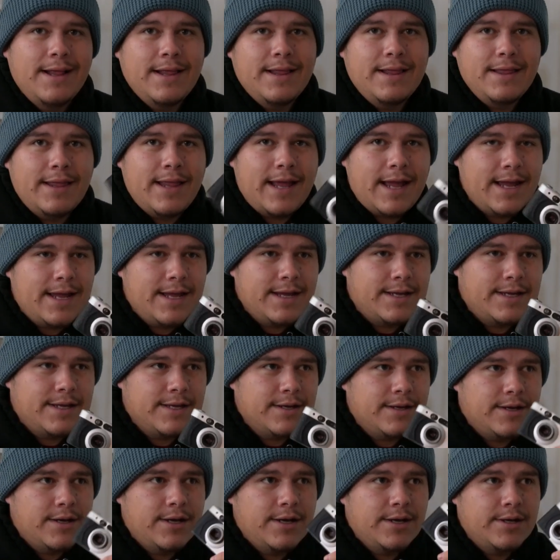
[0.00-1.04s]
like
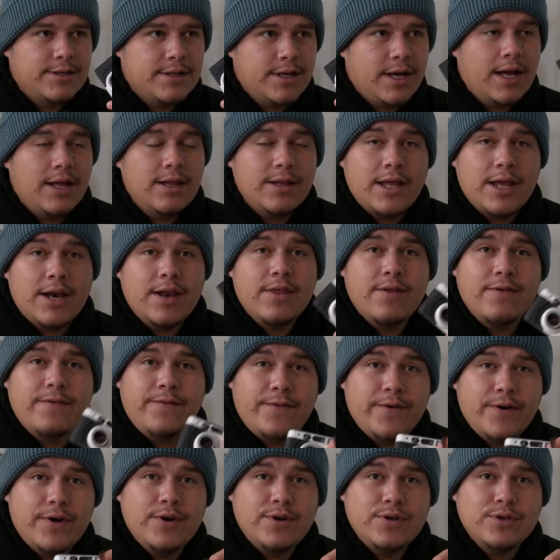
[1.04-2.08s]
a lot of the
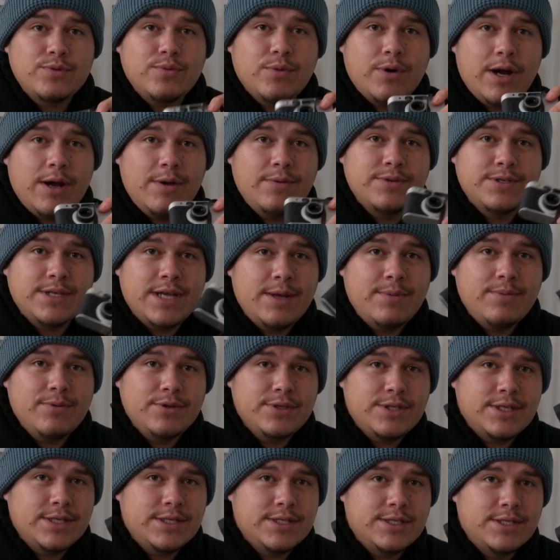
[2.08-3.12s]
photos where I was able
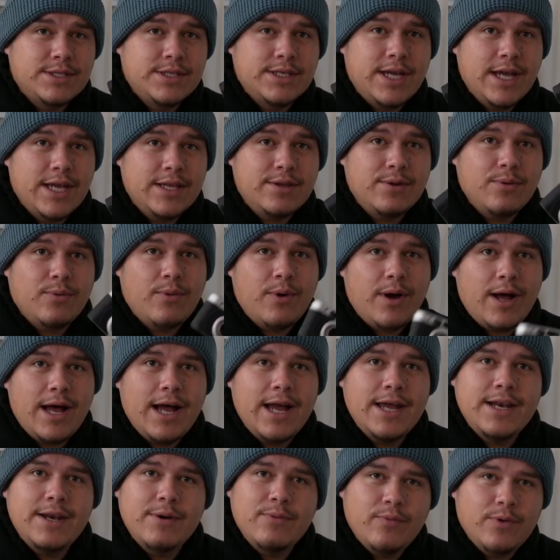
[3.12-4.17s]
to get the
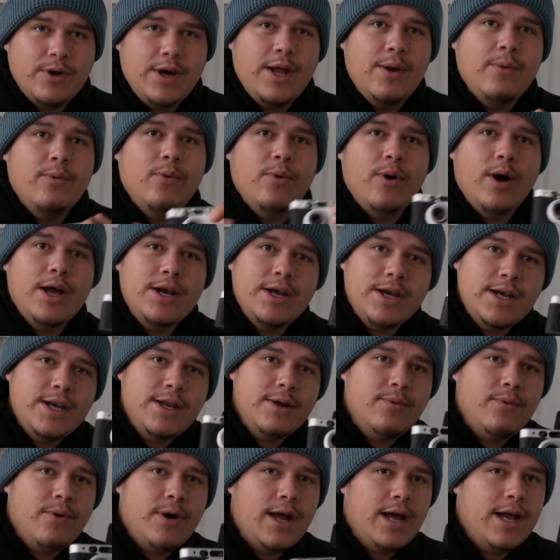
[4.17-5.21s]
wide and when I wanted
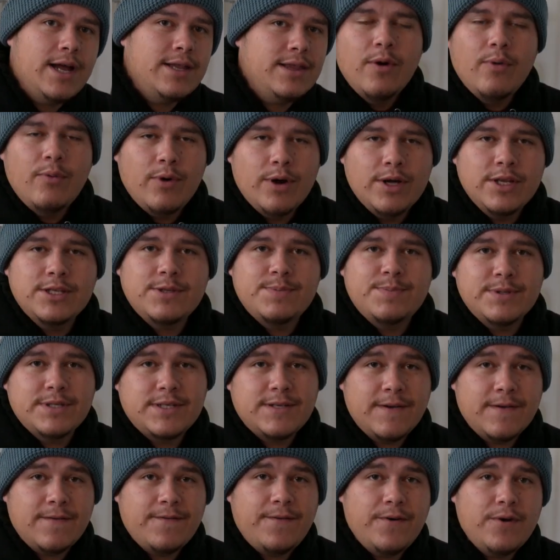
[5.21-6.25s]
it wide. One
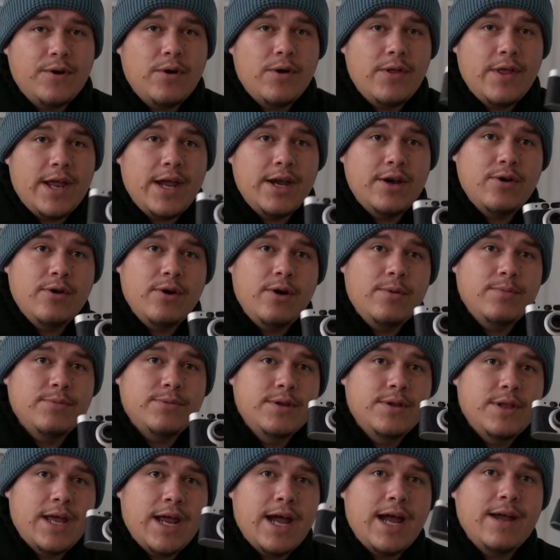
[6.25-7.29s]
specific photo that I know
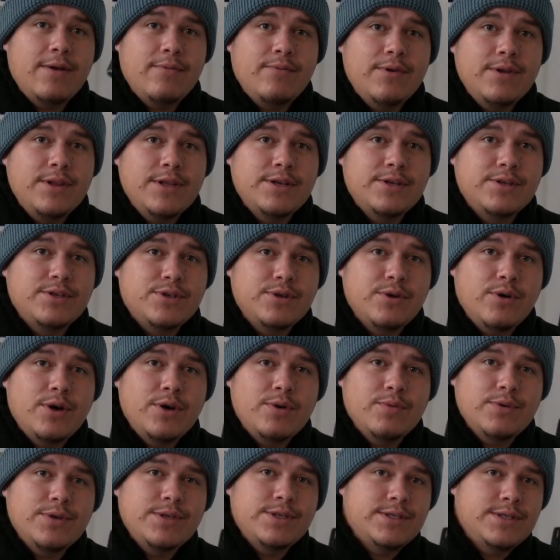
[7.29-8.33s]
that I really enjoyed
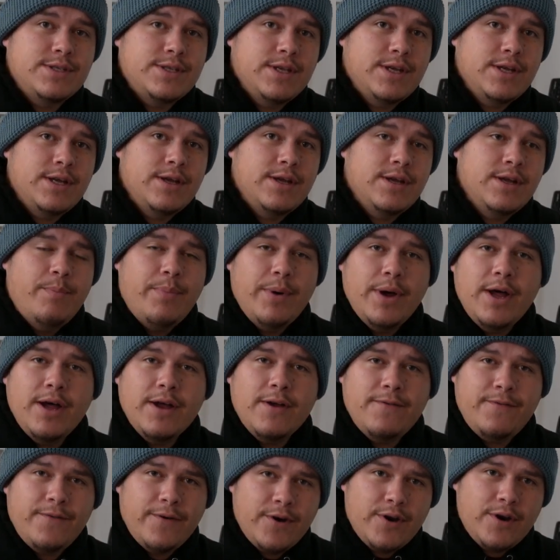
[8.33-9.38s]
was the bug
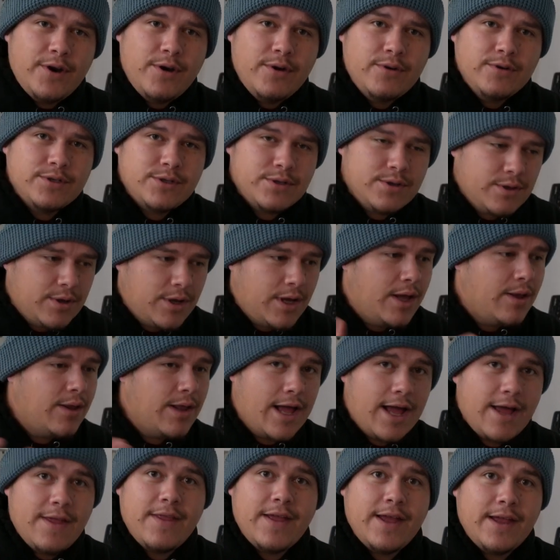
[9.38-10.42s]
photo, so I'll
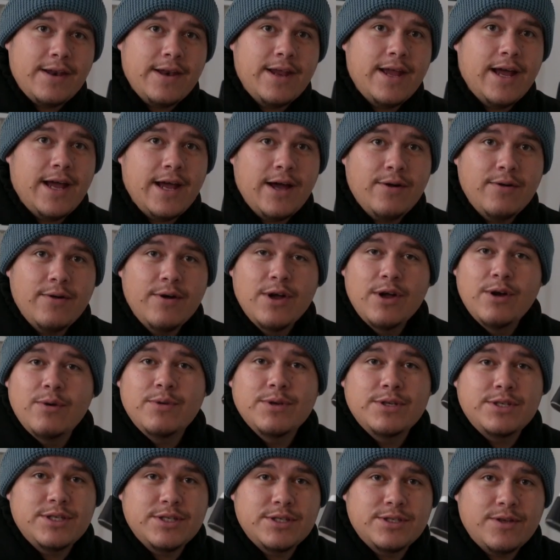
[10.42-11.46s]
add that now,
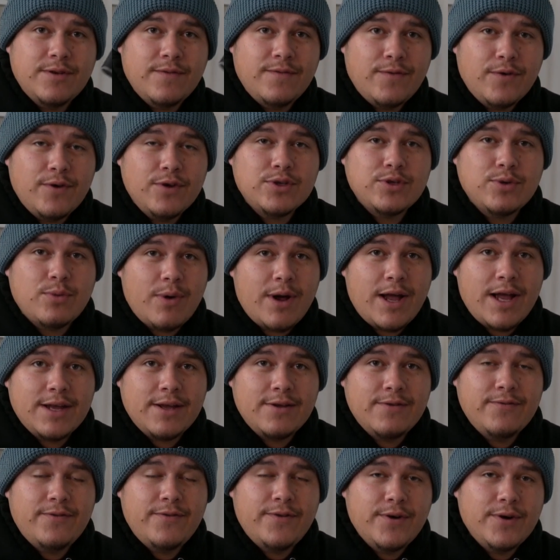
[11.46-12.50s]
which is the
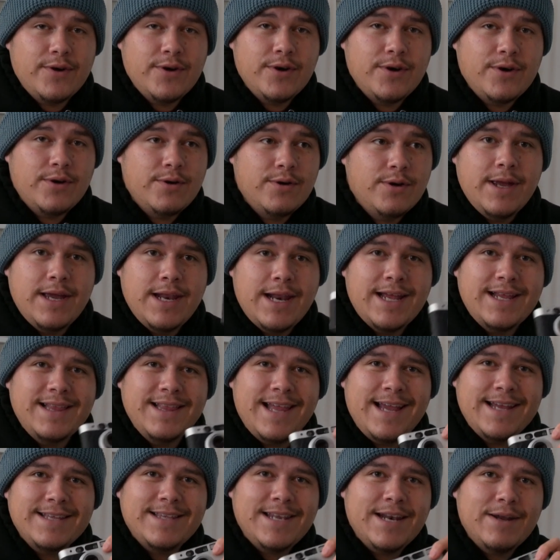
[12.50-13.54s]
Volkswagen photo. And I
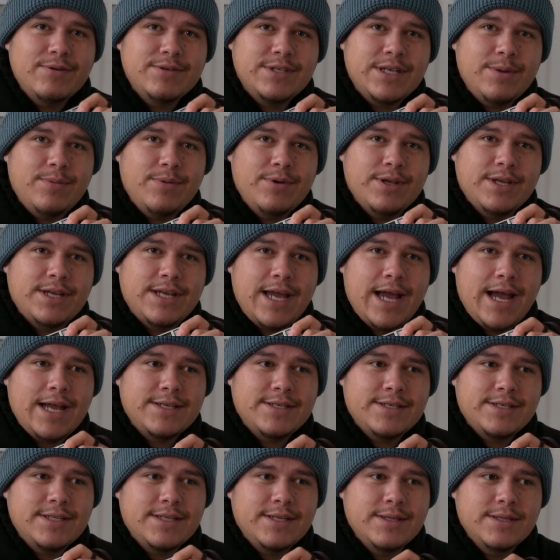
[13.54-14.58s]
like that I was able to
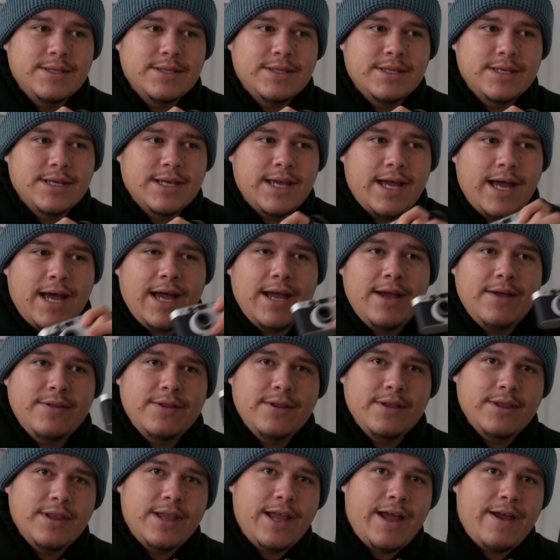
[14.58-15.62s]
catch the guy on the
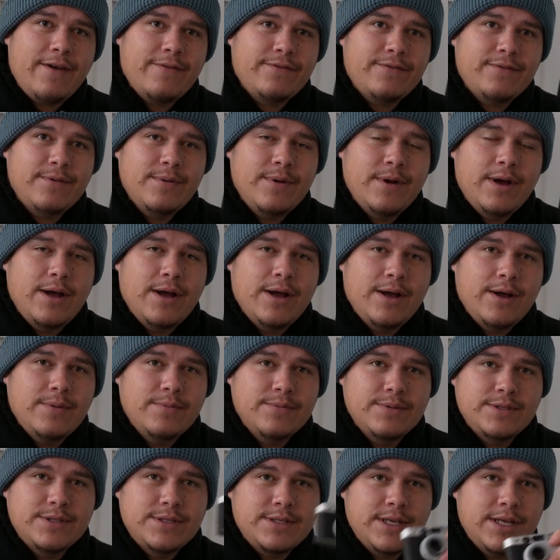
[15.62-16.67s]
left
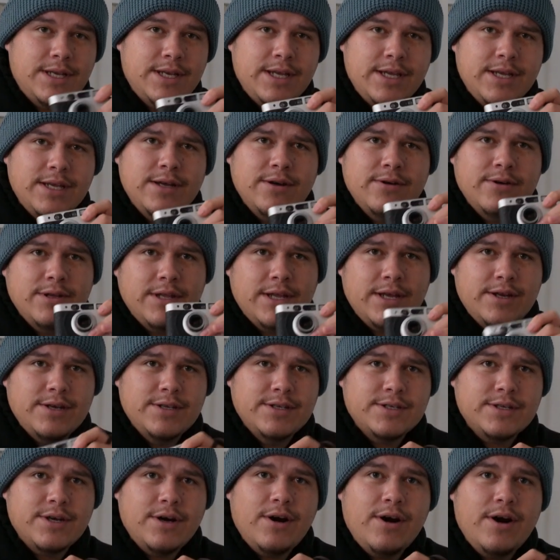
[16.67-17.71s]
sitting or laying on
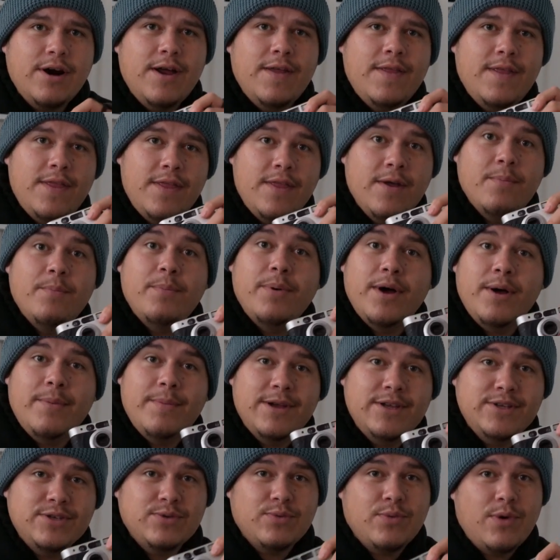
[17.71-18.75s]
his car, and then the bum
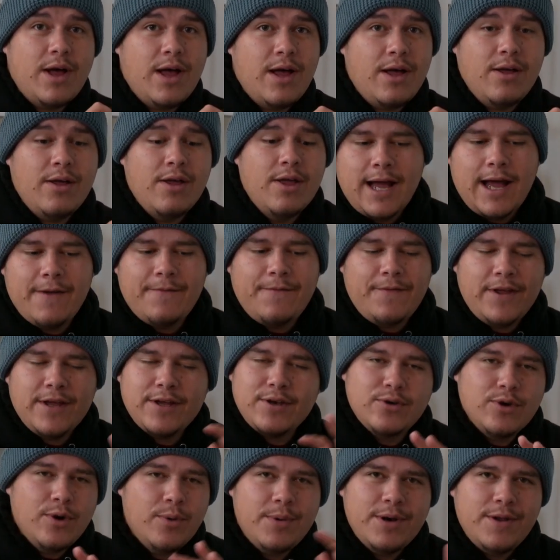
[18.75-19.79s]
as well. I feel
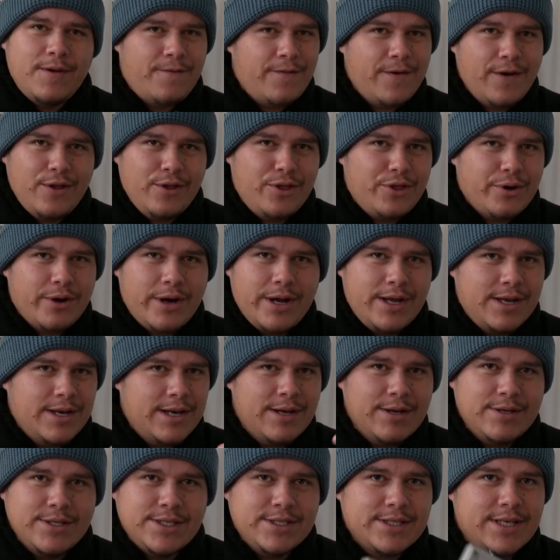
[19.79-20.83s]
like nobody felt threatened.
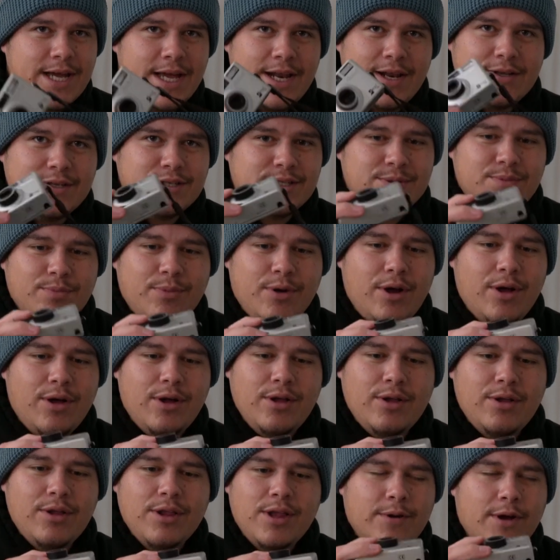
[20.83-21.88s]
I just had a
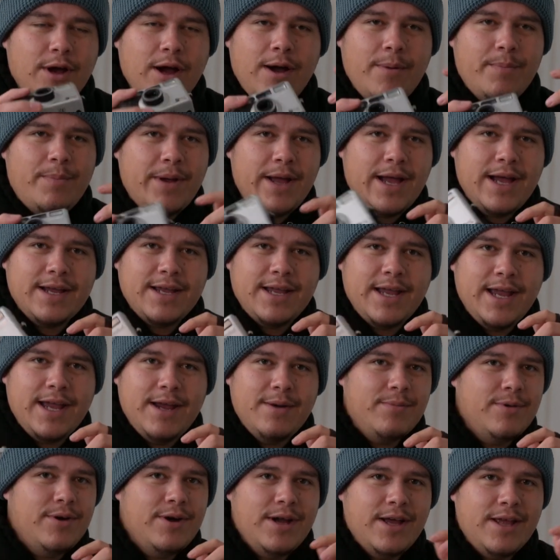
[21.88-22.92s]
small compact
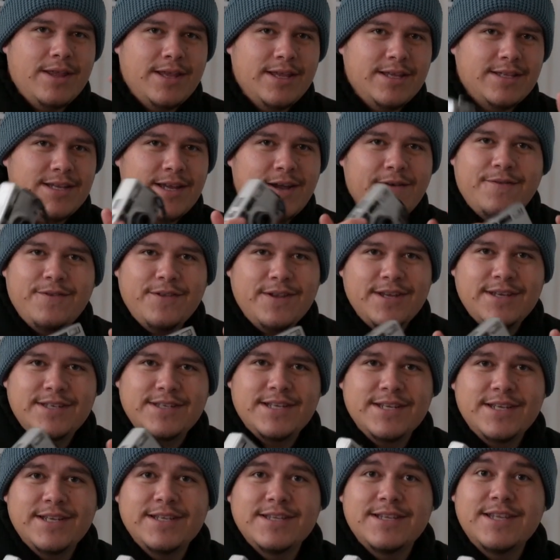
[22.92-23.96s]
camera and they definitely
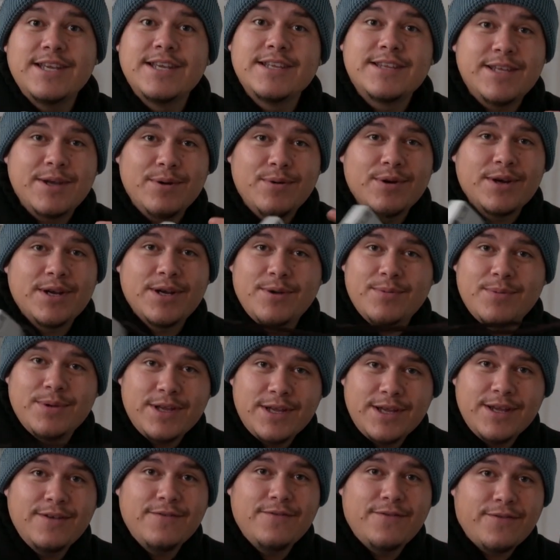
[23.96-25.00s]
didn't think they were going to
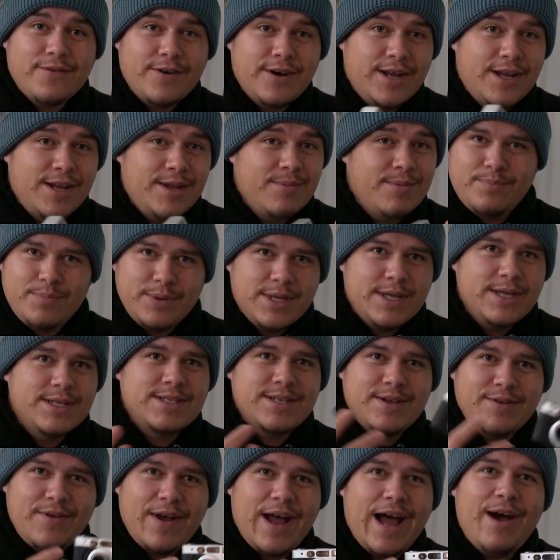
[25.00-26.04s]
be in frame. Because
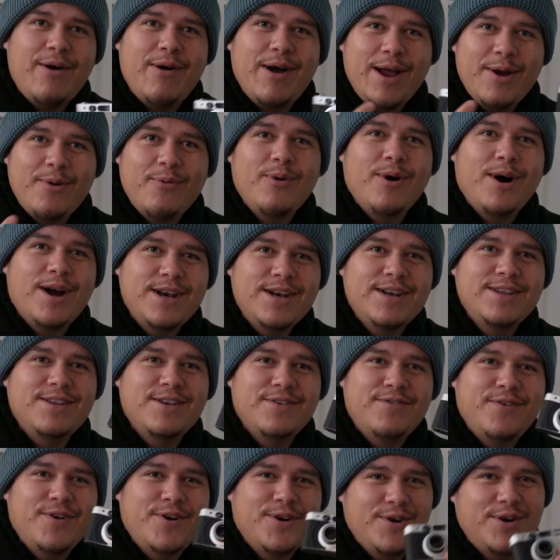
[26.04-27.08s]
of how I wanted the
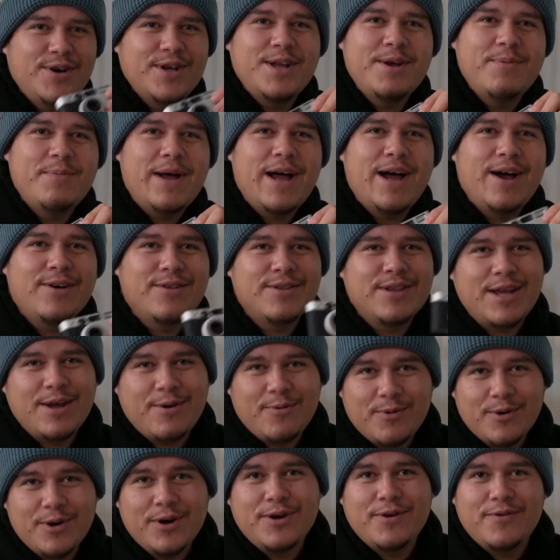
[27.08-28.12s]
photo to come out, they
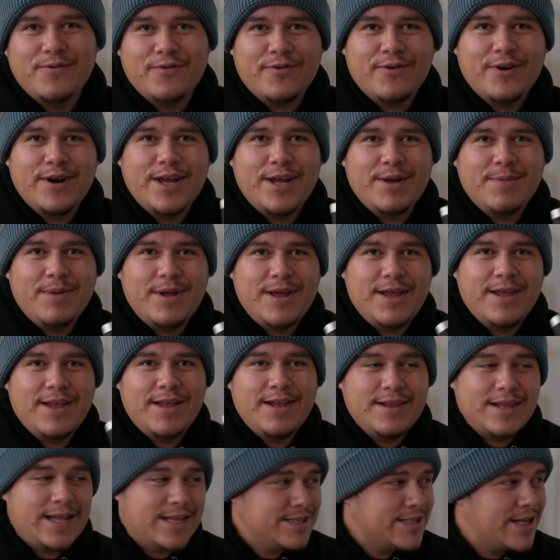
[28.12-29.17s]
were in frame,
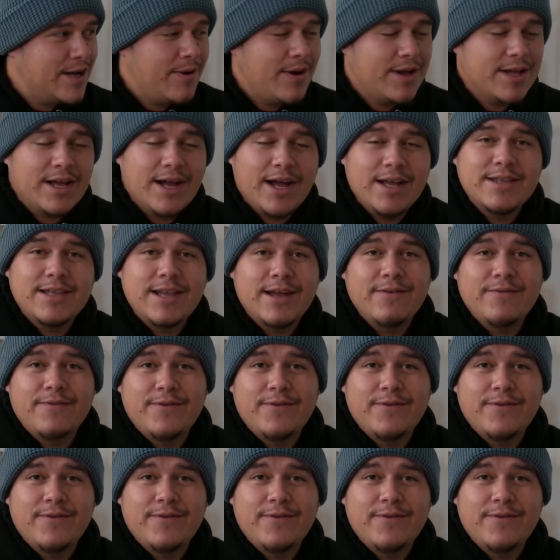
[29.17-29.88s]
and that's how I got that